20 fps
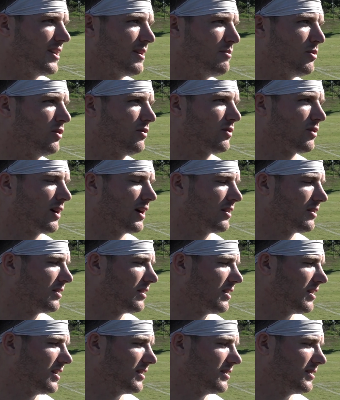They move around a
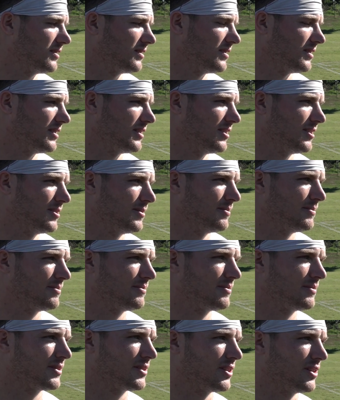lot.
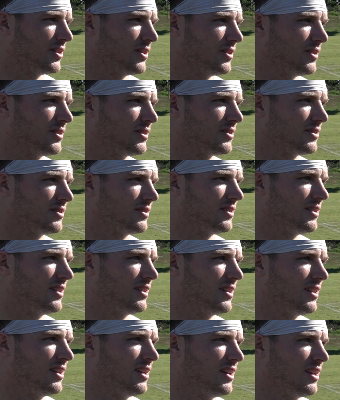So,
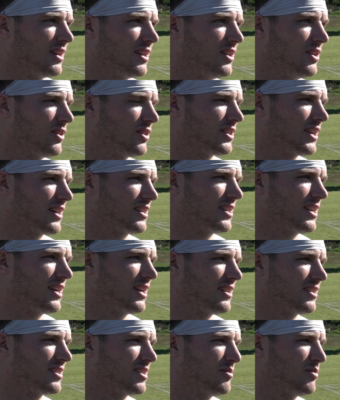you know, it's actually
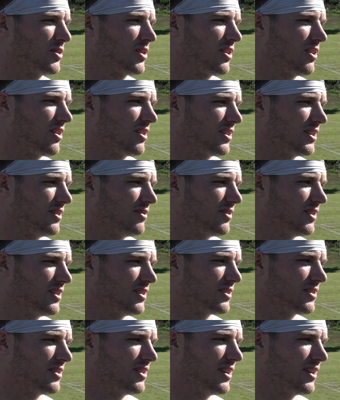kind of similar to our
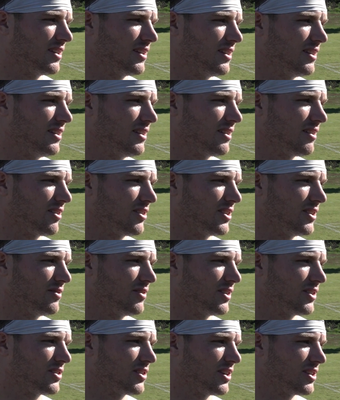defense. Our
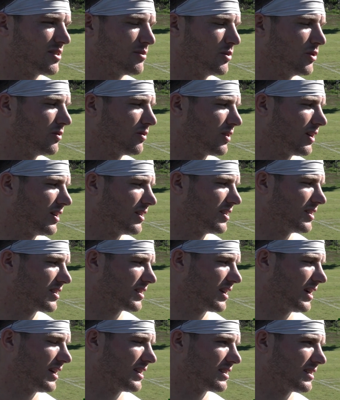defense tries to move around
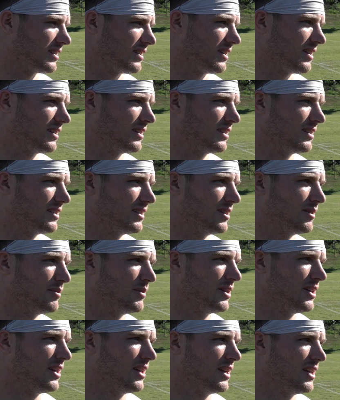disguise a lot.
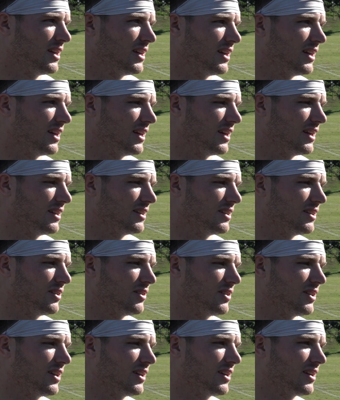And, you
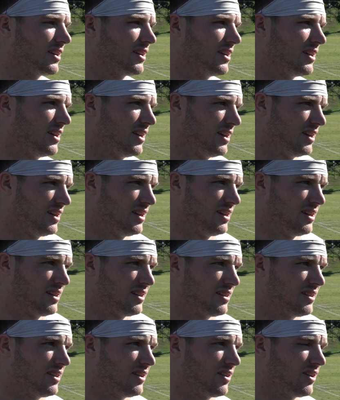know,
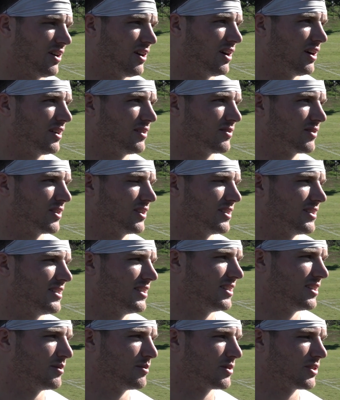they're an odd front
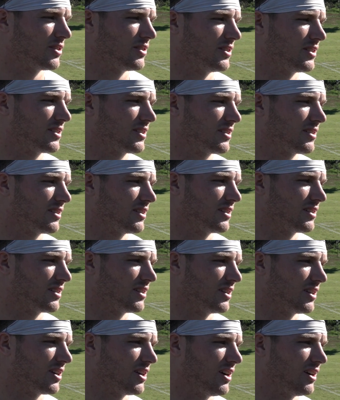team, so it's
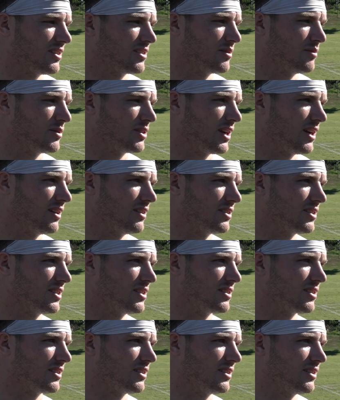going to cause some
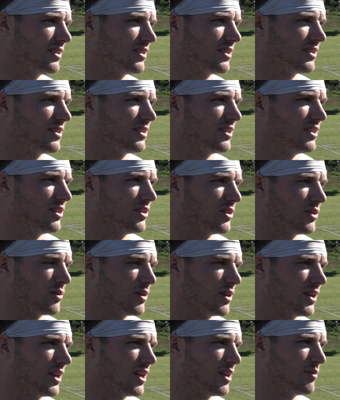challenges in, you know, the
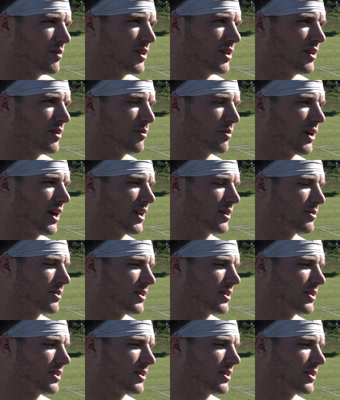run game and in pass